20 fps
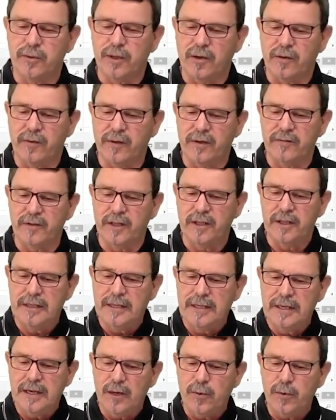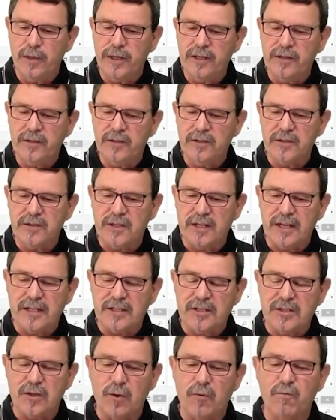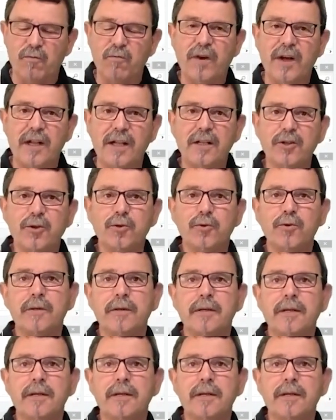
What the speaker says: However, we need this as a value